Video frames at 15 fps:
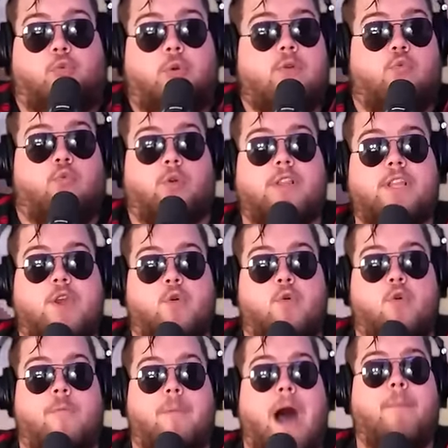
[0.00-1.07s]
Voting opens
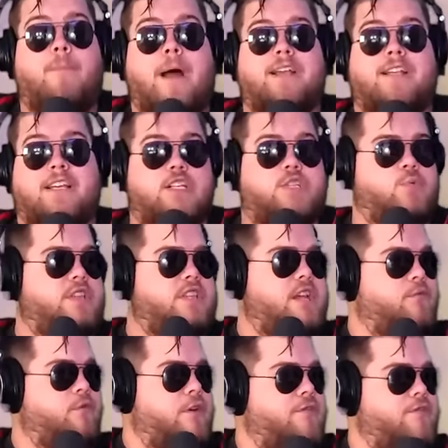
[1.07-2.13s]
October 13th at
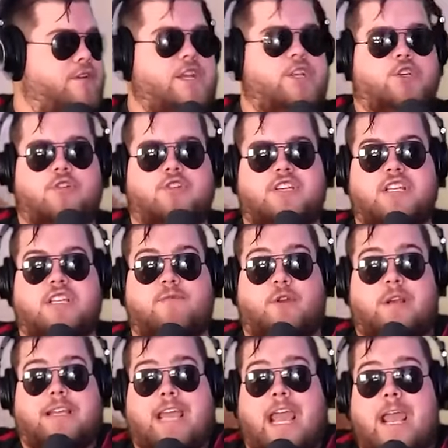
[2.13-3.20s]
5pm UTC,
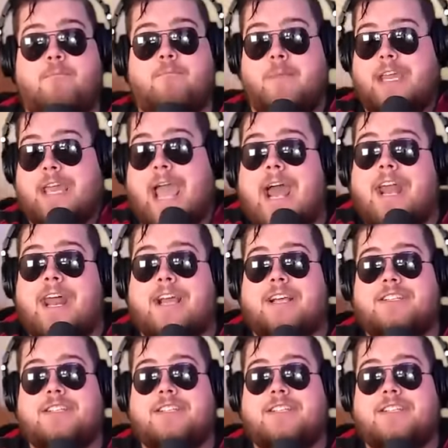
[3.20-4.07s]
so make sure to pick the